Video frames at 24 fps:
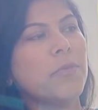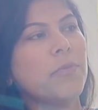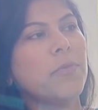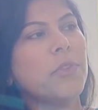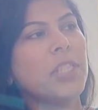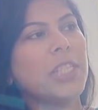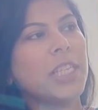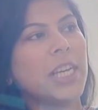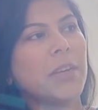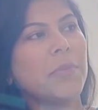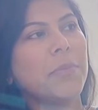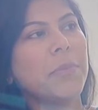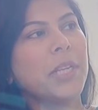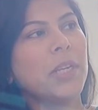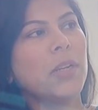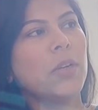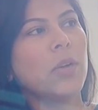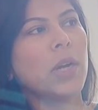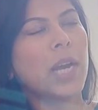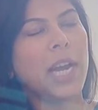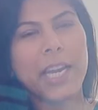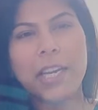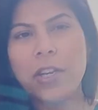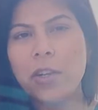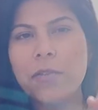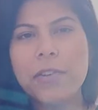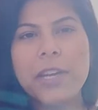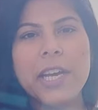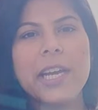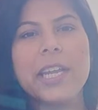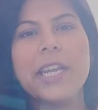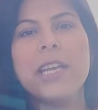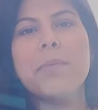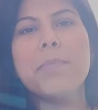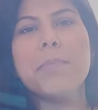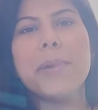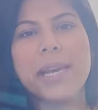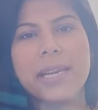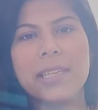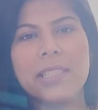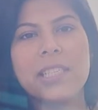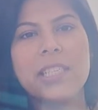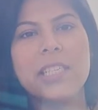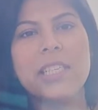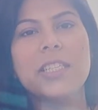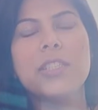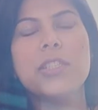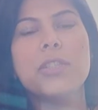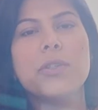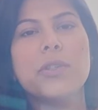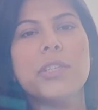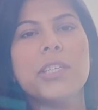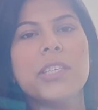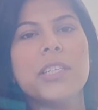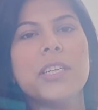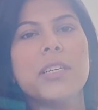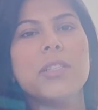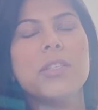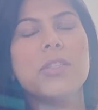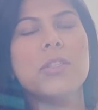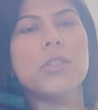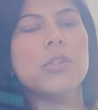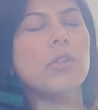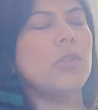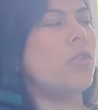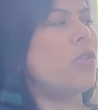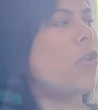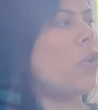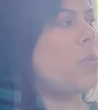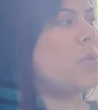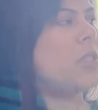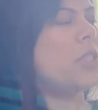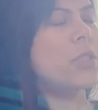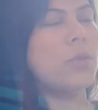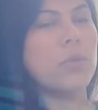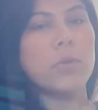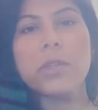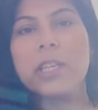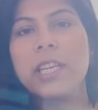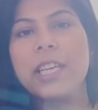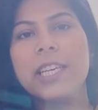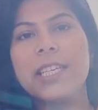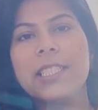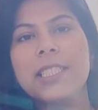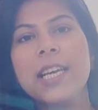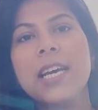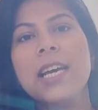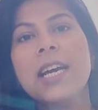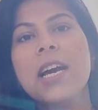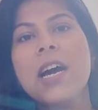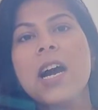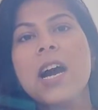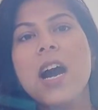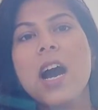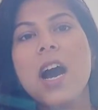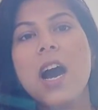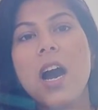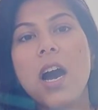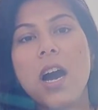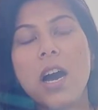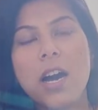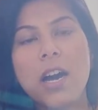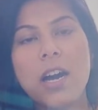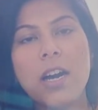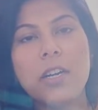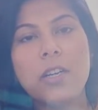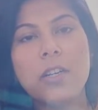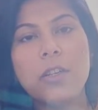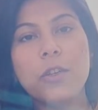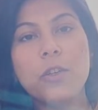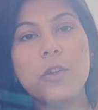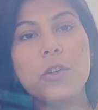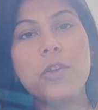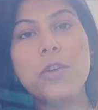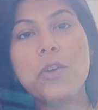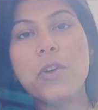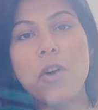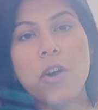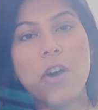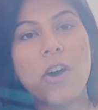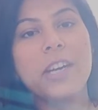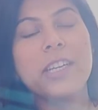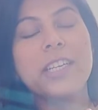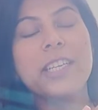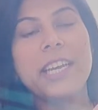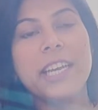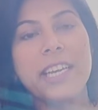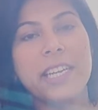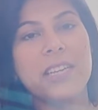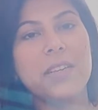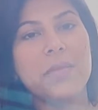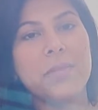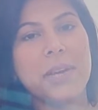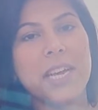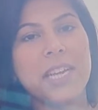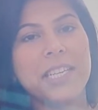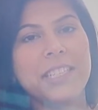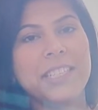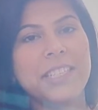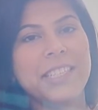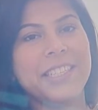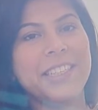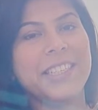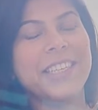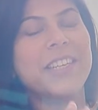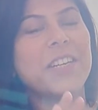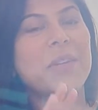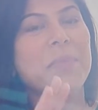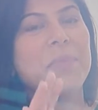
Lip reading: which have been kind of getting a backseat during their normal school days, are not getting a backseat. They